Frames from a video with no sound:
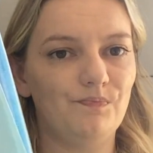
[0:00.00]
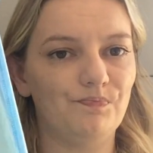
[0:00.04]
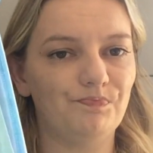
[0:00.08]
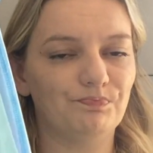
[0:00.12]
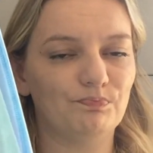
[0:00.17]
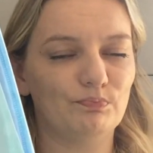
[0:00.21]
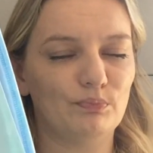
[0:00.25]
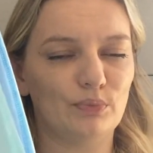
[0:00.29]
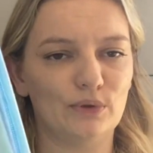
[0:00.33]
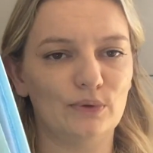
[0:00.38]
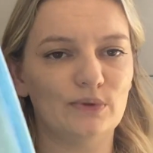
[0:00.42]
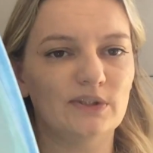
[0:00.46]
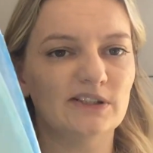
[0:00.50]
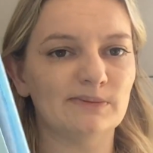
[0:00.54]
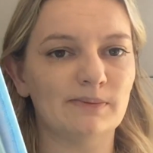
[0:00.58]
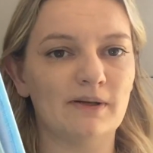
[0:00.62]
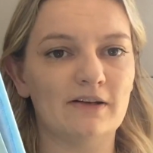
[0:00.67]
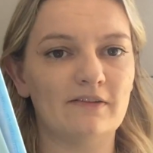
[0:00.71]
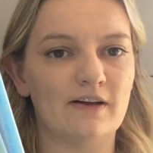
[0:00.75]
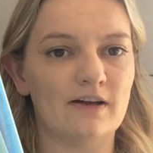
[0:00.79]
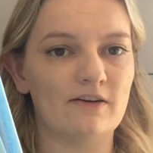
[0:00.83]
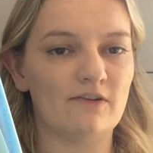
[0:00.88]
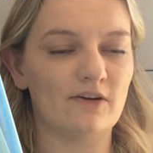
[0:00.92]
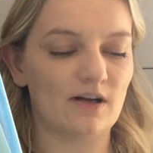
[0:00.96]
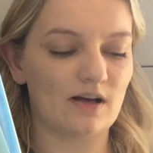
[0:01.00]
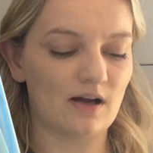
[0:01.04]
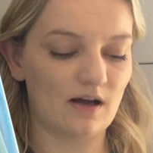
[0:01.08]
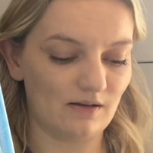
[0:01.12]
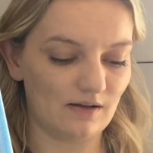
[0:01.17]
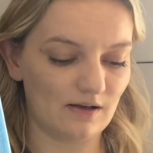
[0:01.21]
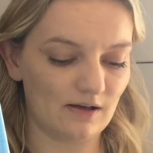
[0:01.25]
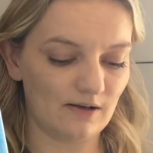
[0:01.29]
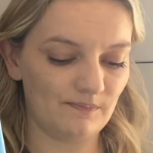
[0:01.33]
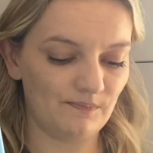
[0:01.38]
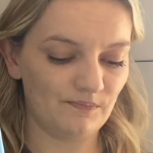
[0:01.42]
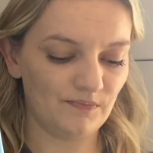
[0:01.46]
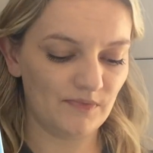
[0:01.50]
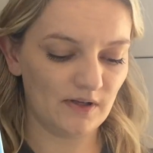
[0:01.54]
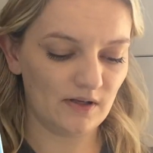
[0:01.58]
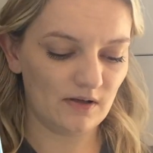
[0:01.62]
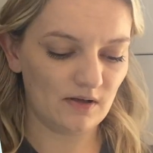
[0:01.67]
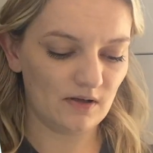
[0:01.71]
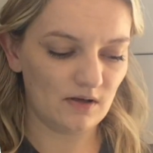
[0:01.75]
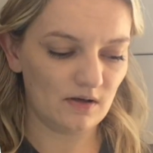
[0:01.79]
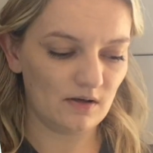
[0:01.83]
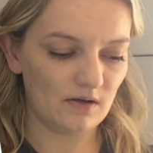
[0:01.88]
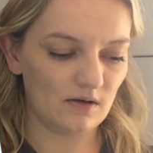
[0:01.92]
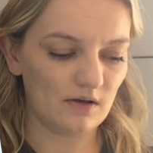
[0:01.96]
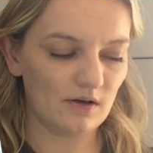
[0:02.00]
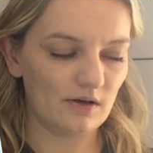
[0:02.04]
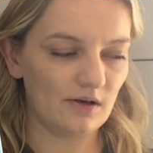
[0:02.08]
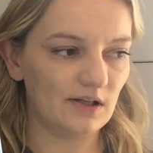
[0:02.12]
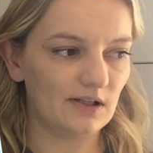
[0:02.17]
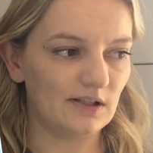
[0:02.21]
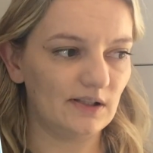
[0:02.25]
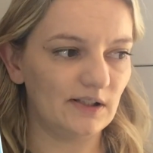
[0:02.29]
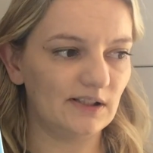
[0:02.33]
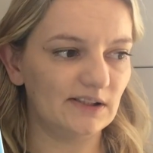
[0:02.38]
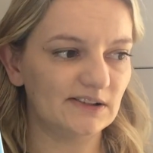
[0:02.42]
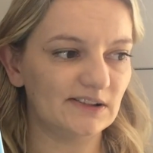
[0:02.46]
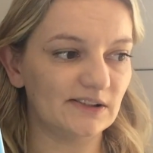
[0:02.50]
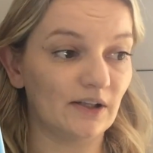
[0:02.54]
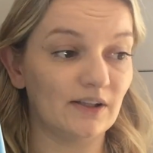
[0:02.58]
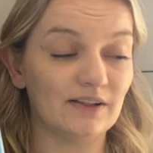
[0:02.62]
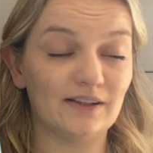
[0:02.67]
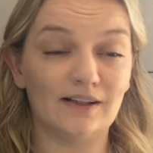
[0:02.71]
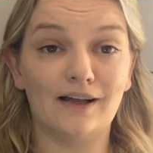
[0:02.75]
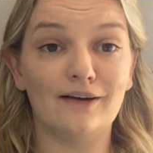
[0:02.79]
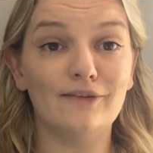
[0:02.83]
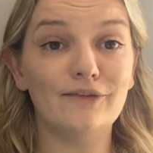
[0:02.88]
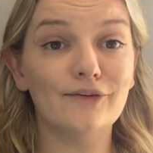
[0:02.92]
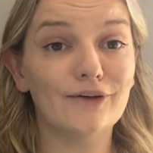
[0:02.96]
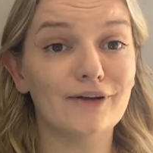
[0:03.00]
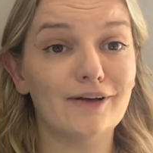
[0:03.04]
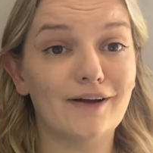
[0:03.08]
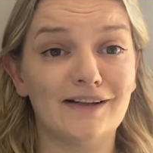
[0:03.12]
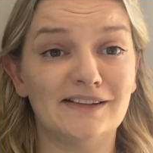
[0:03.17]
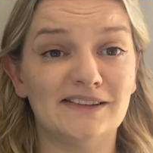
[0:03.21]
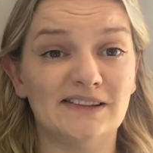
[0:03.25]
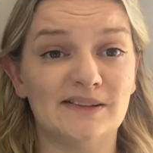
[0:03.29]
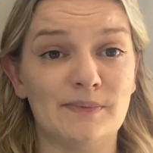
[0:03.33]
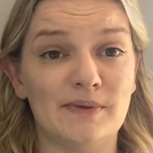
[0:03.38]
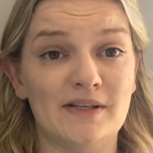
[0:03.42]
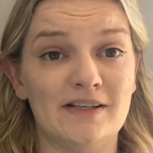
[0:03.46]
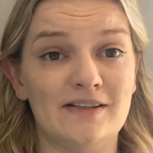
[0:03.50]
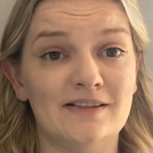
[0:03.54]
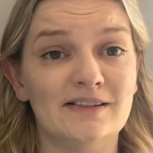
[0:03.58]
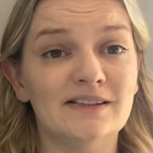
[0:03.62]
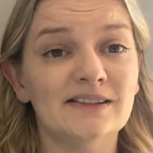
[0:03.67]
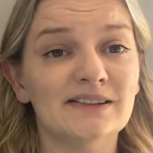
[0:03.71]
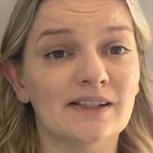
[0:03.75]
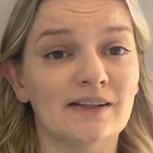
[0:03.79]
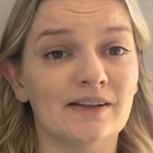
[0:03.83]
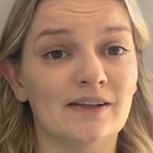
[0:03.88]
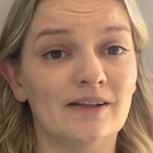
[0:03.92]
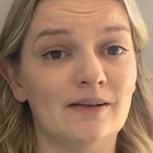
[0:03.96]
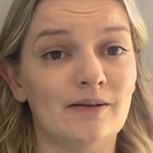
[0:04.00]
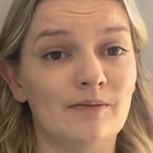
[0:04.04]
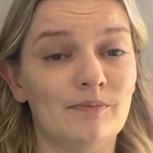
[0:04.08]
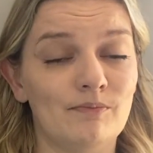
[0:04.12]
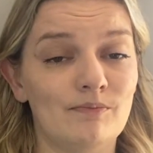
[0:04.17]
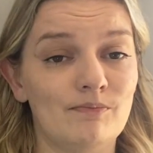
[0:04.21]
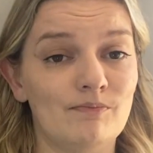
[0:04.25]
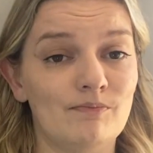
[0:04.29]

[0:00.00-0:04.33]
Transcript: Blue is my favorite color. So I'd love your guys' opinions in the